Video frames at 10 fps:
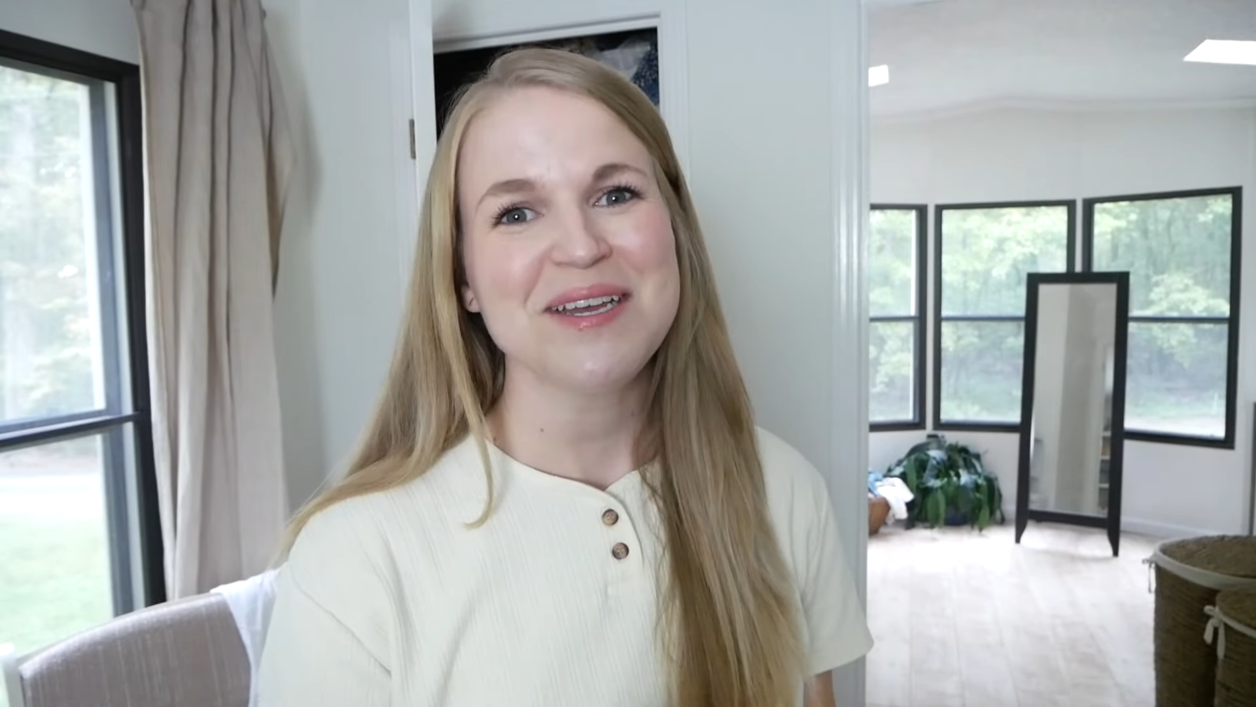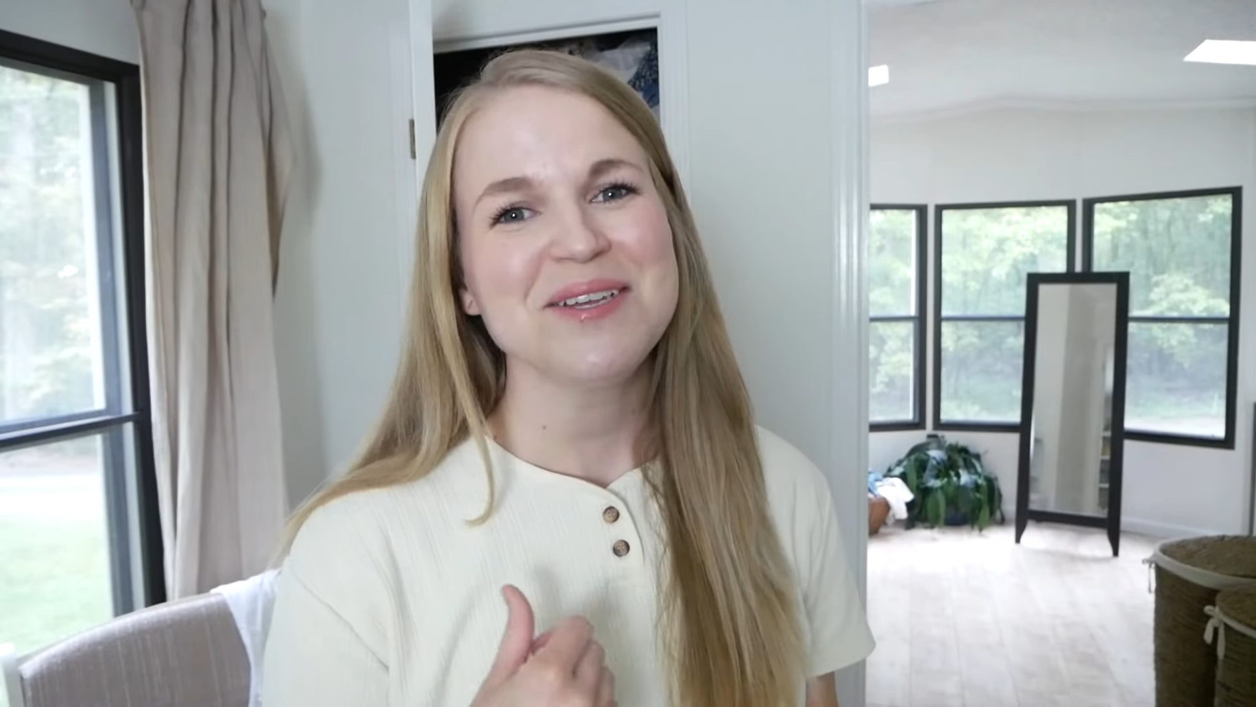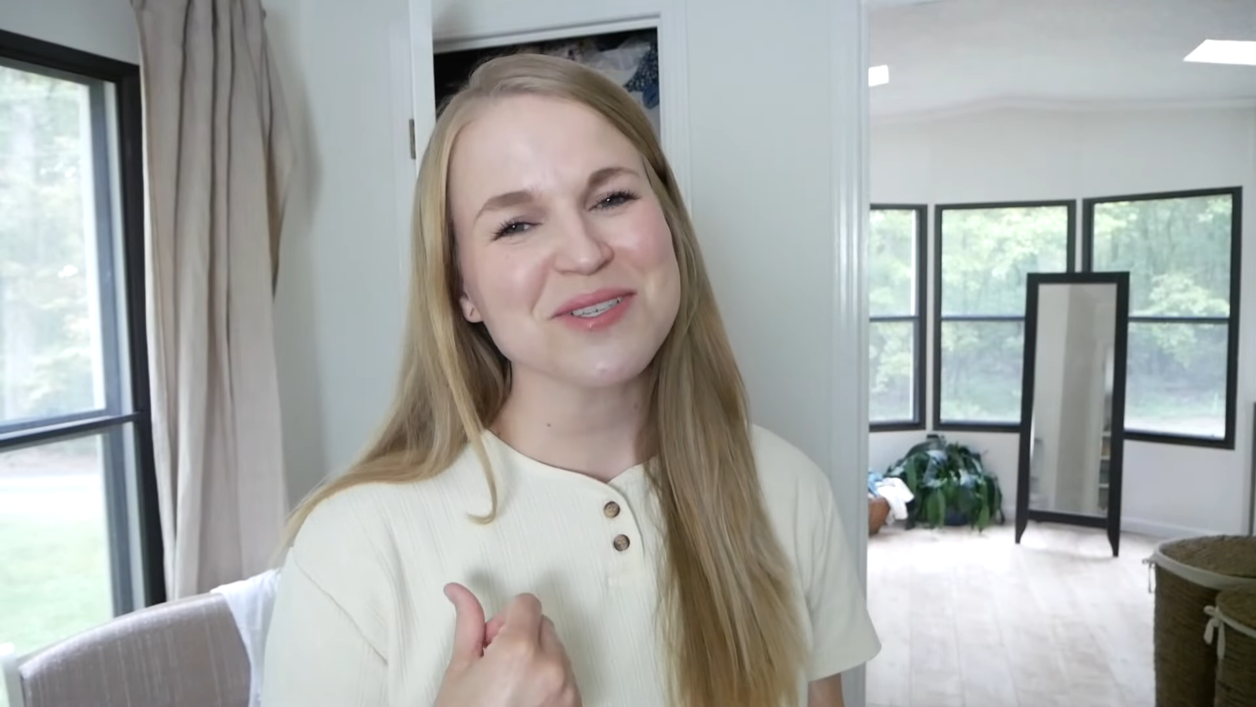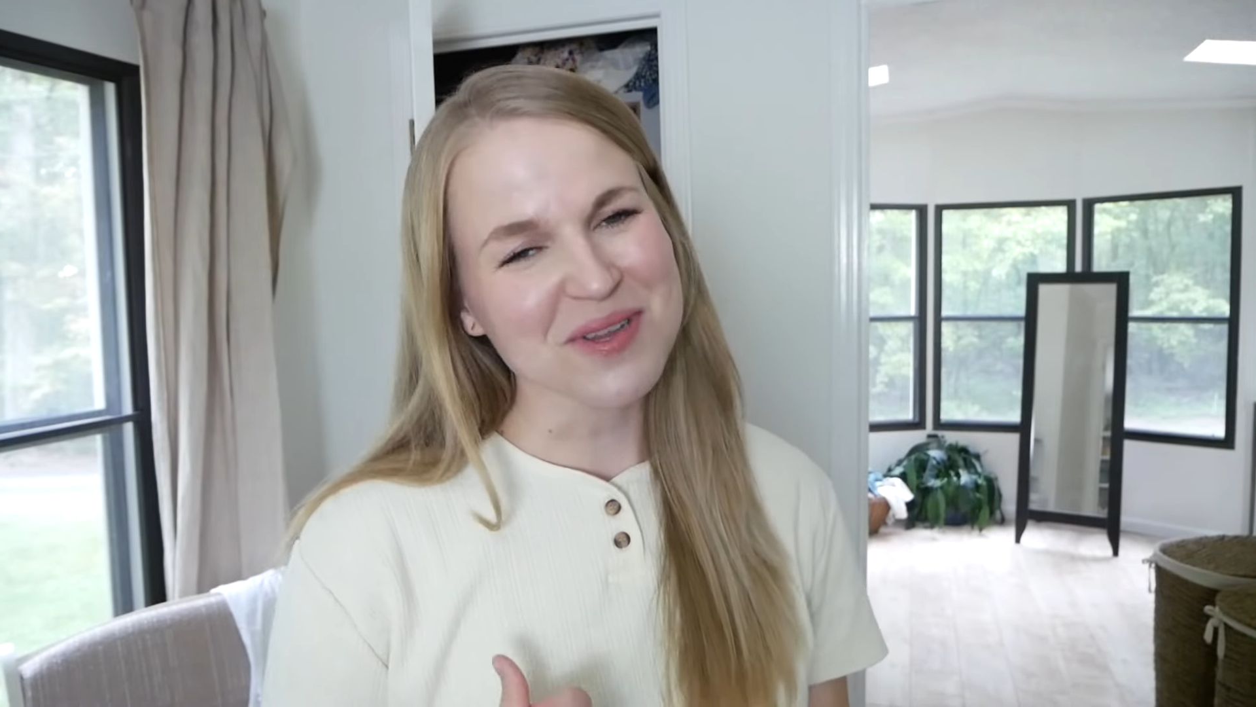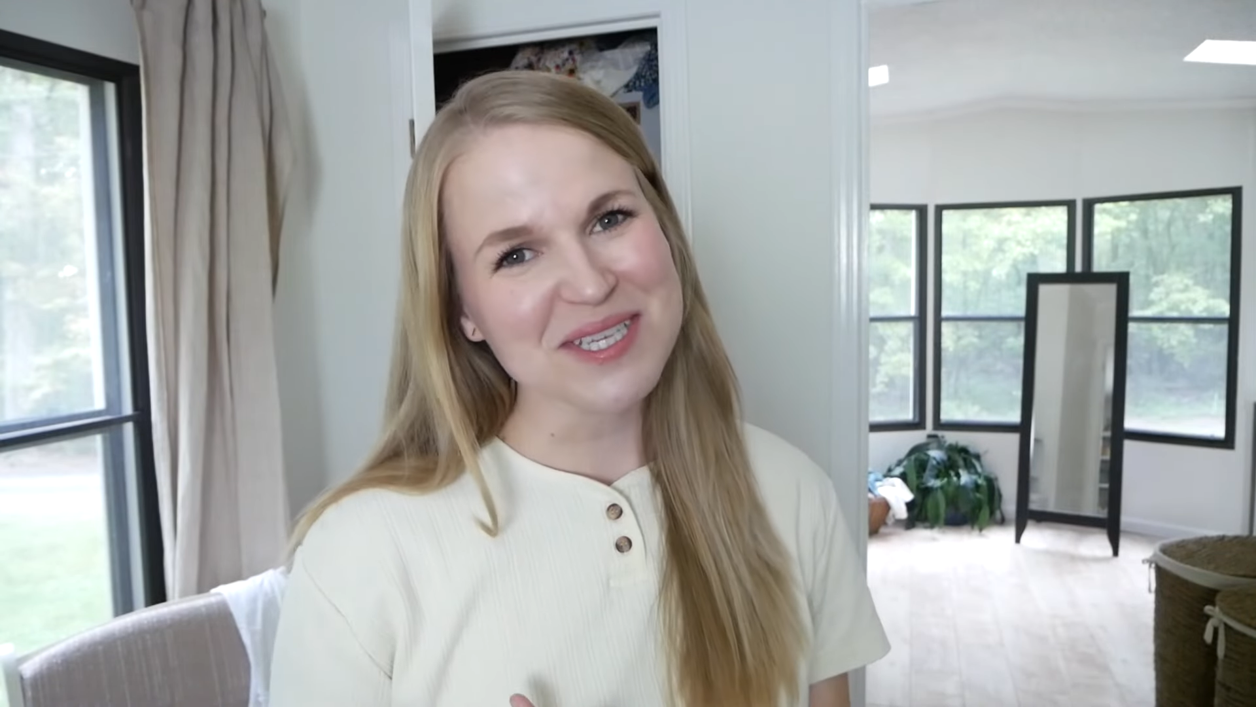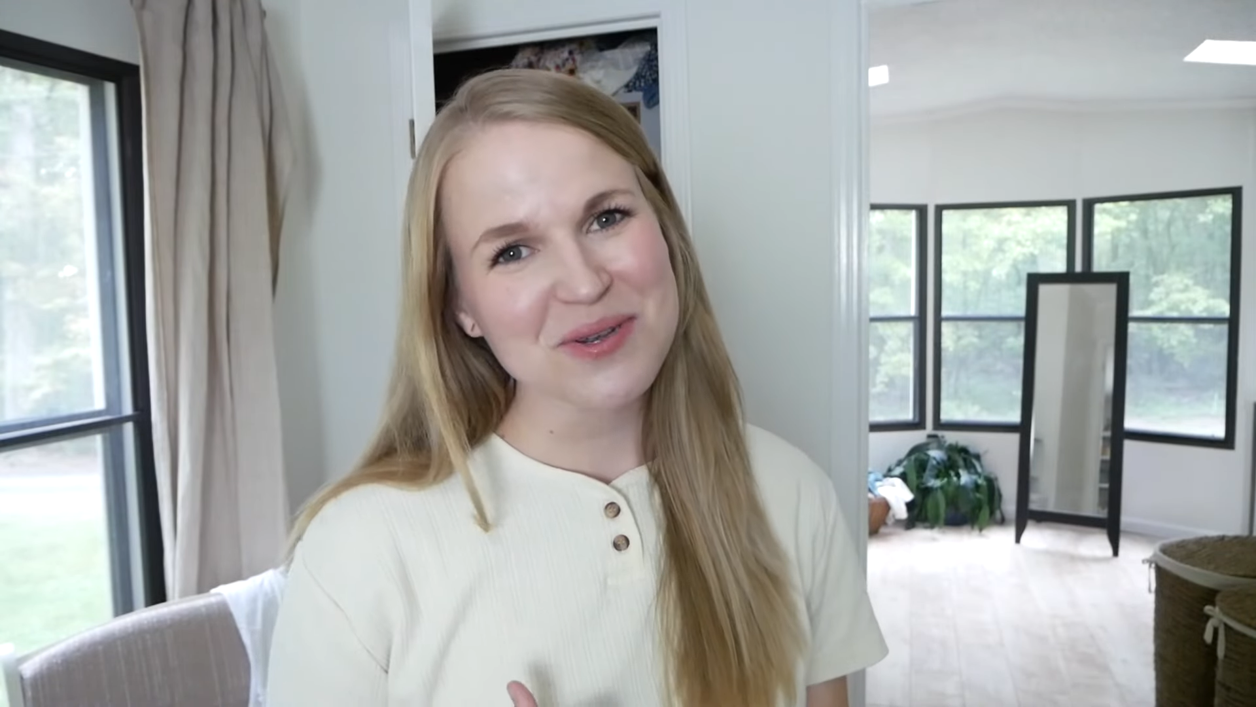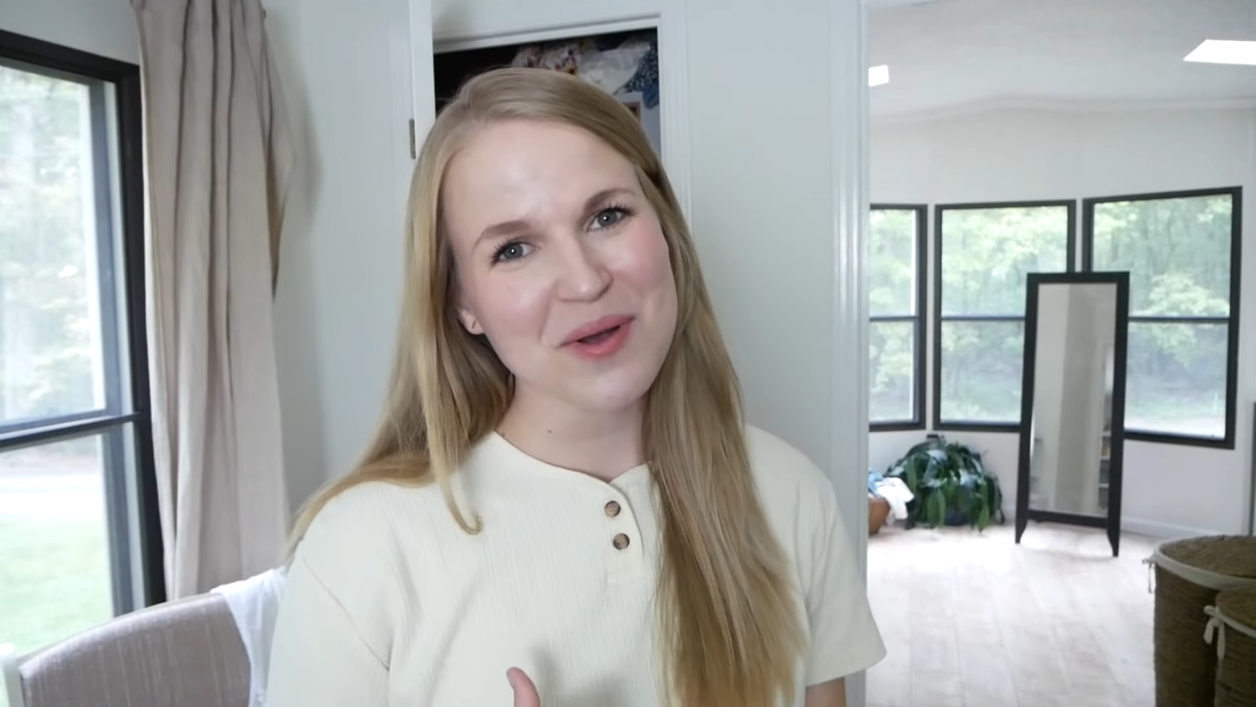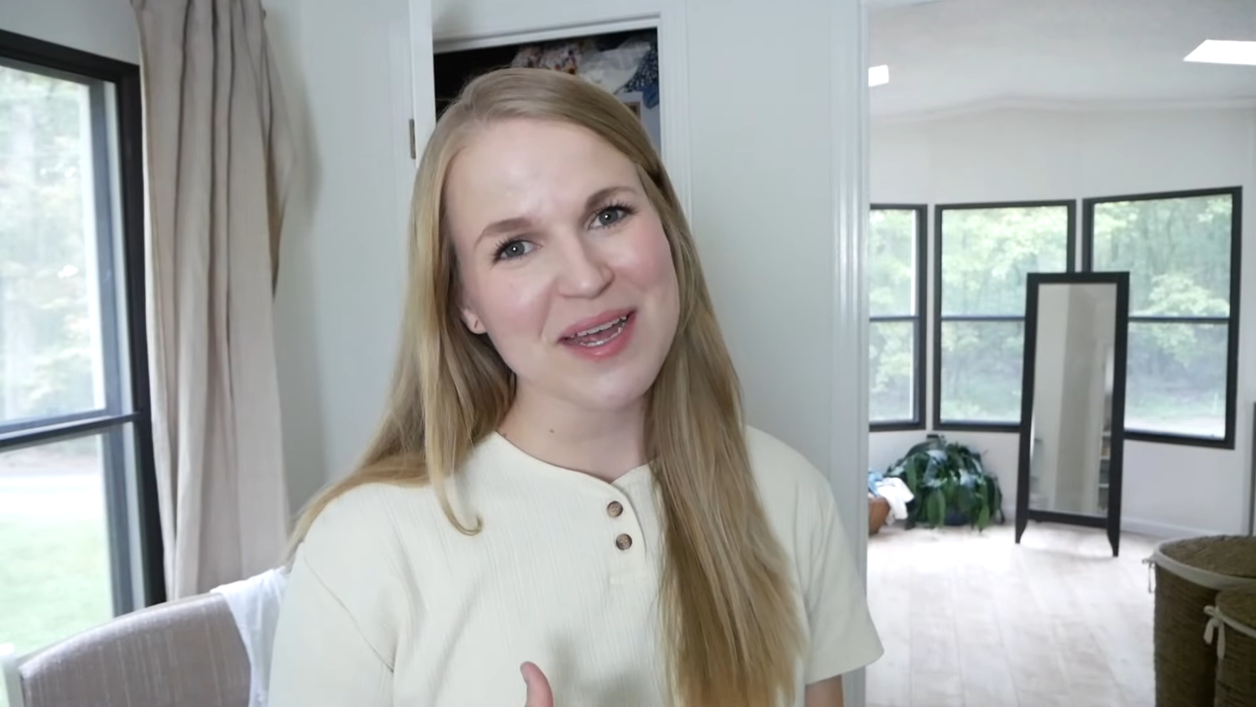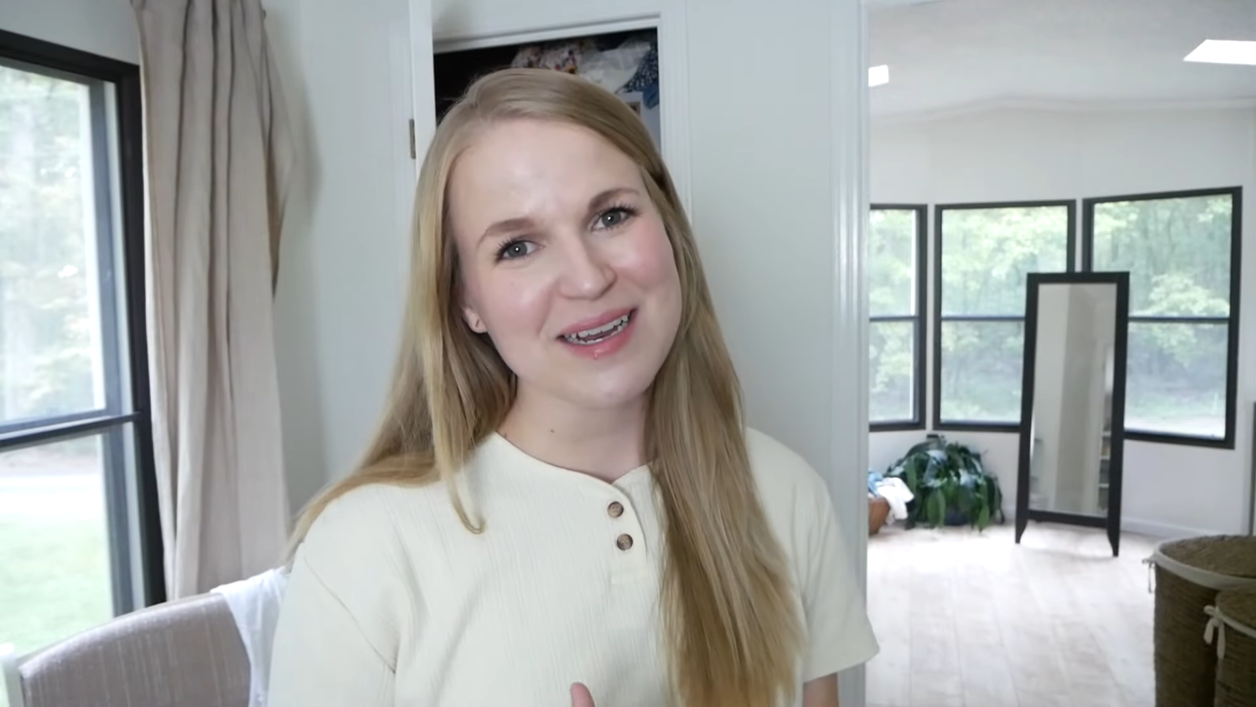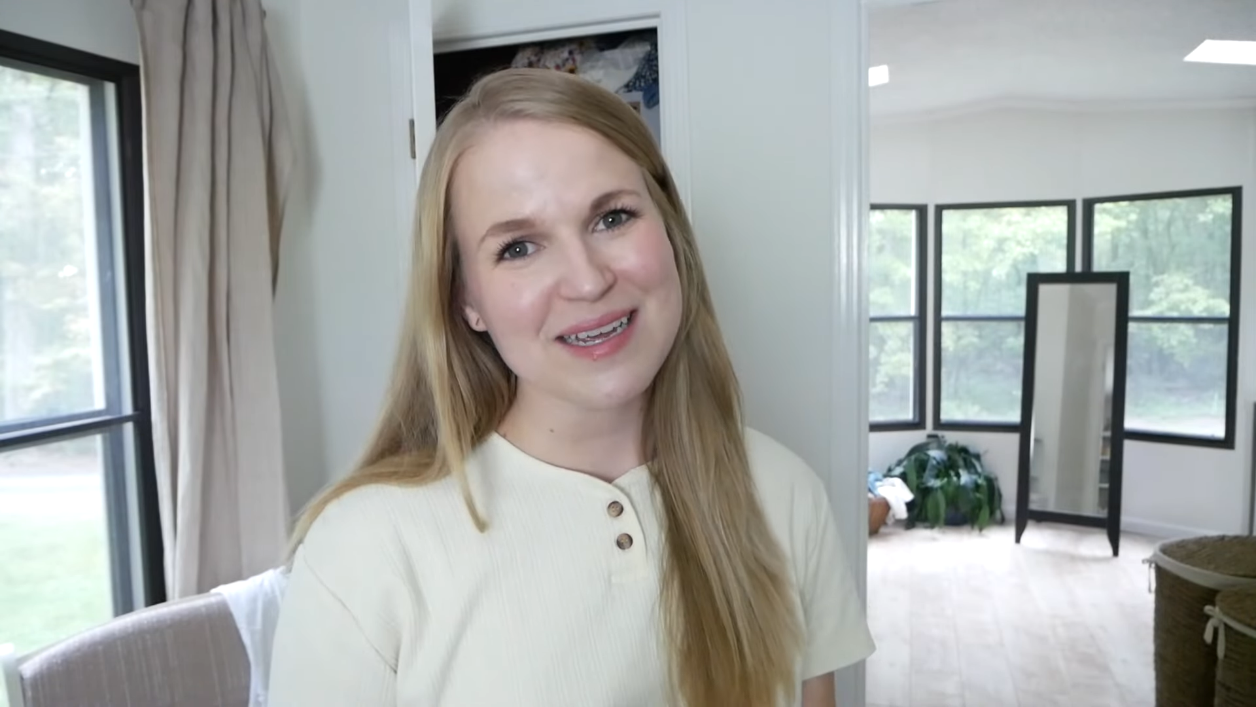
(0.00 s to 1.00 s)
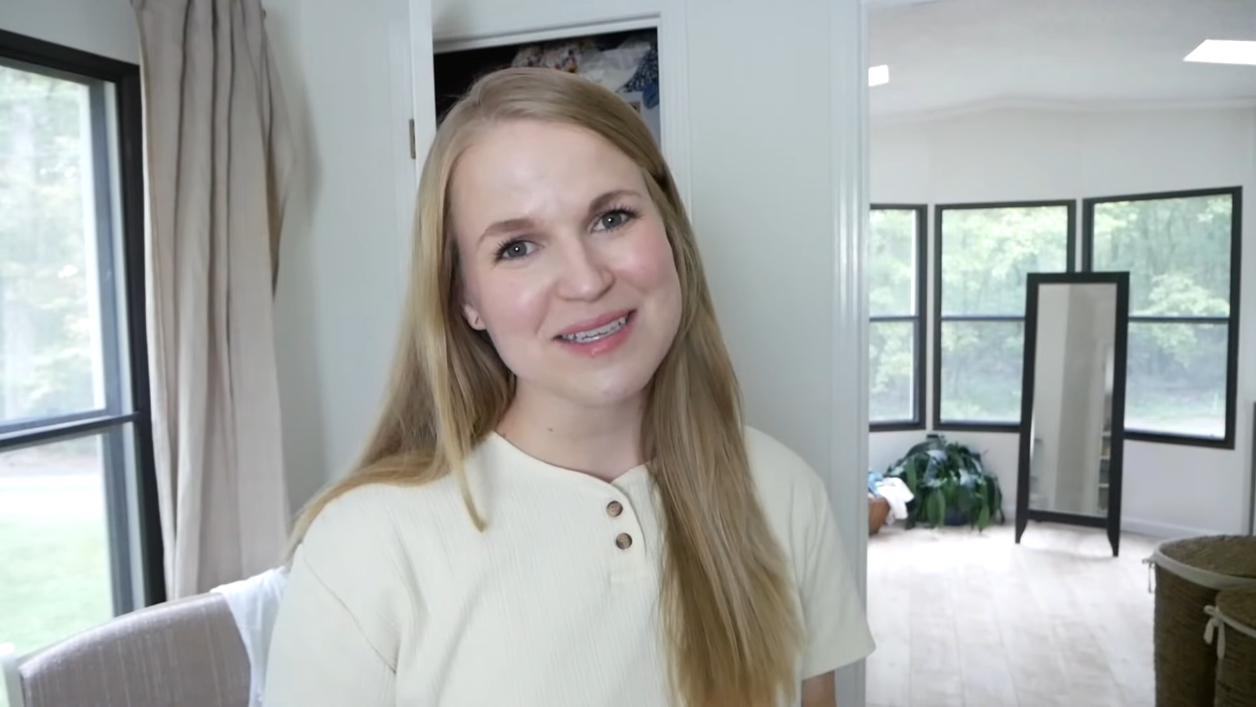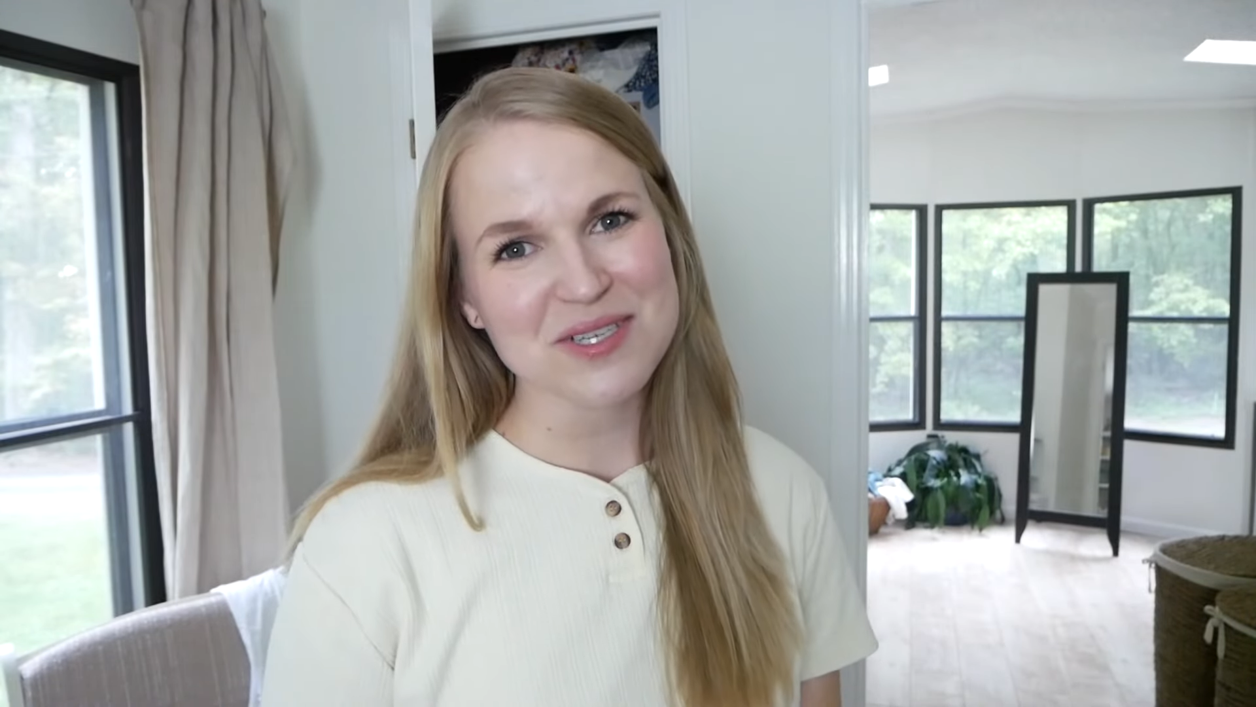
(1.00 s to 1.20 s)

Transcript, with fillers: So let's go ahead and get